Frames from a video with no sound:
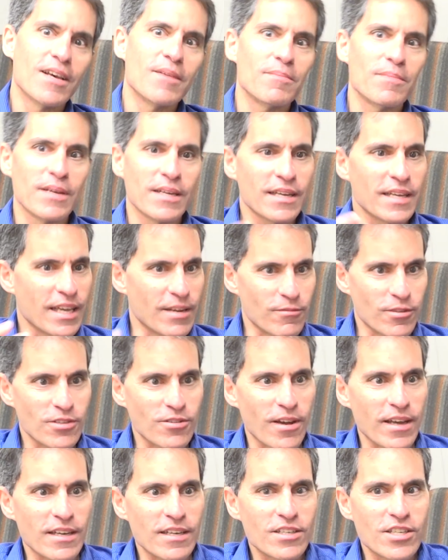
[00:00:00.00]
But again, we're
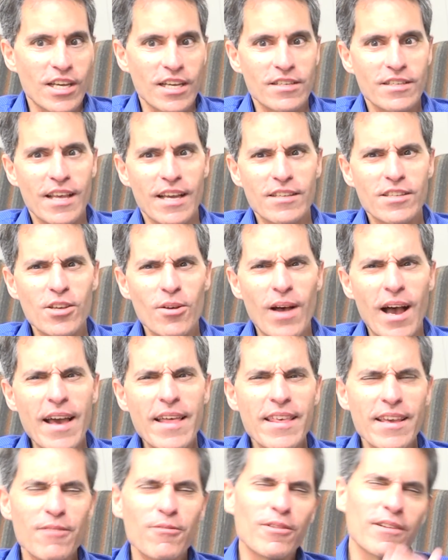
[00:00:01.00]
trying to change that. So I
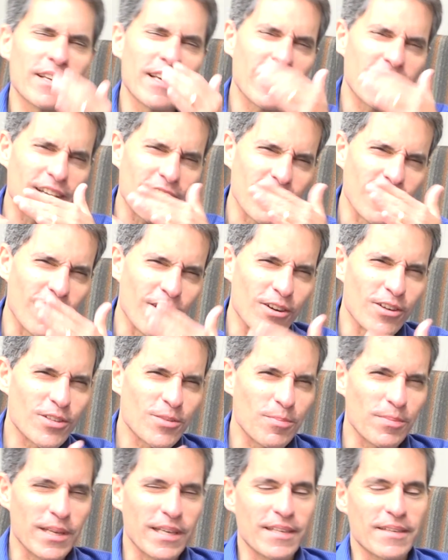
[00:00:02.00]
think we'll get close,
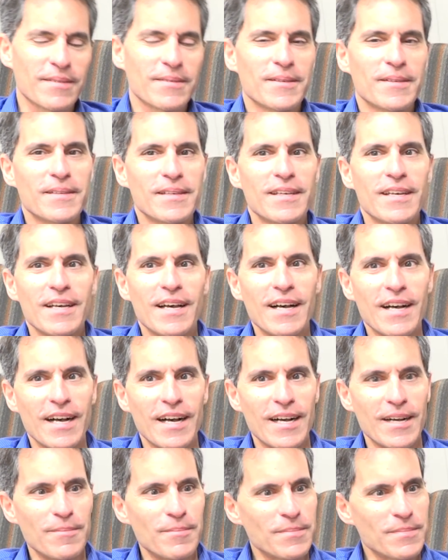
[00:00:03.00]
but
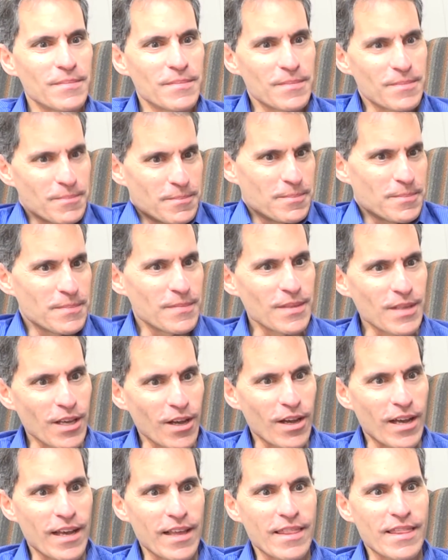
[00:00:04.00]

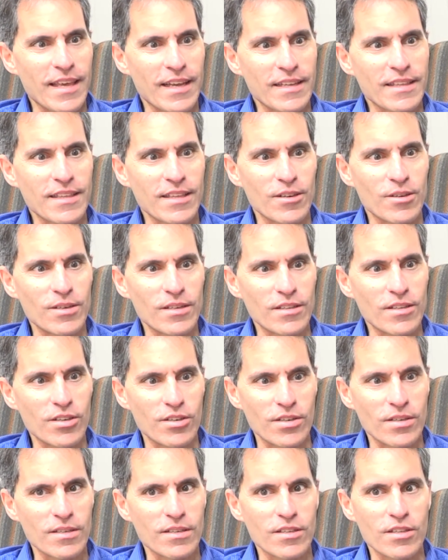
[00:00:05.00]
I think there
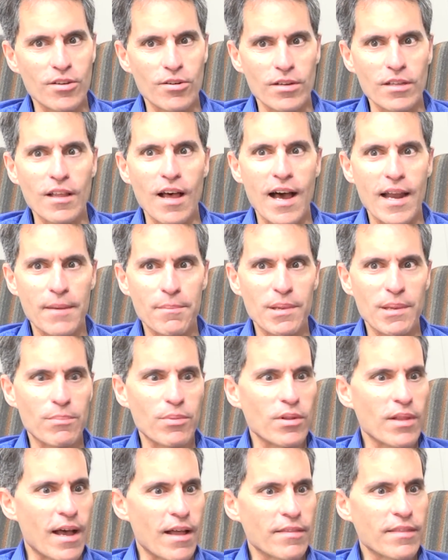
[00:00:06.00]
are a lot of
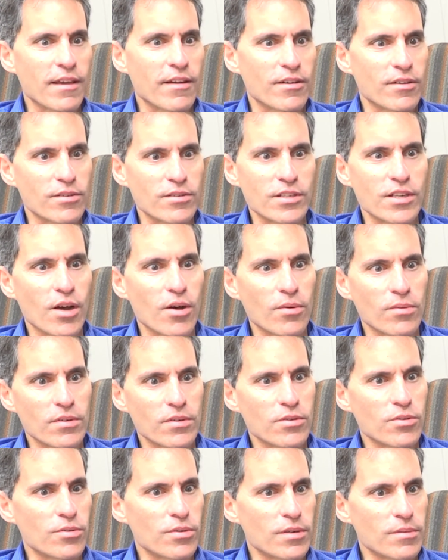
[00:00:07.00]
people out there
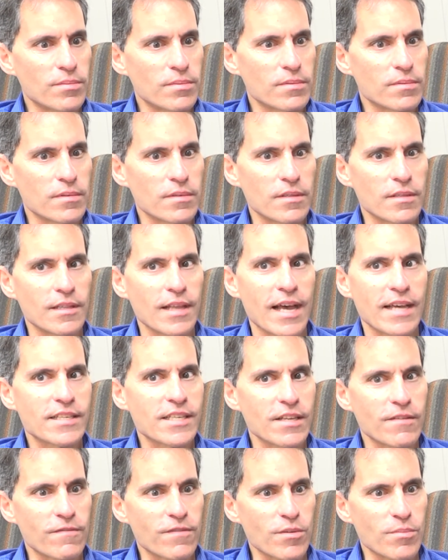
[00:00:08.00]
who are
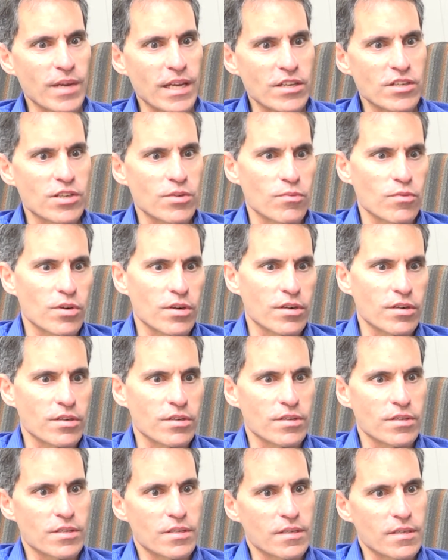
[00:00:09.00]
less information
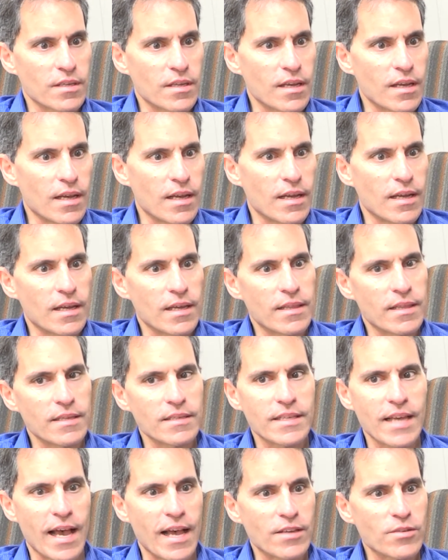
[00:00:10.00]
workers
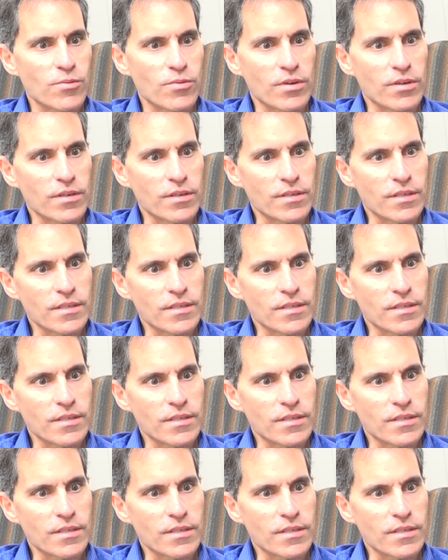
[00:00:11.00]
than task workers.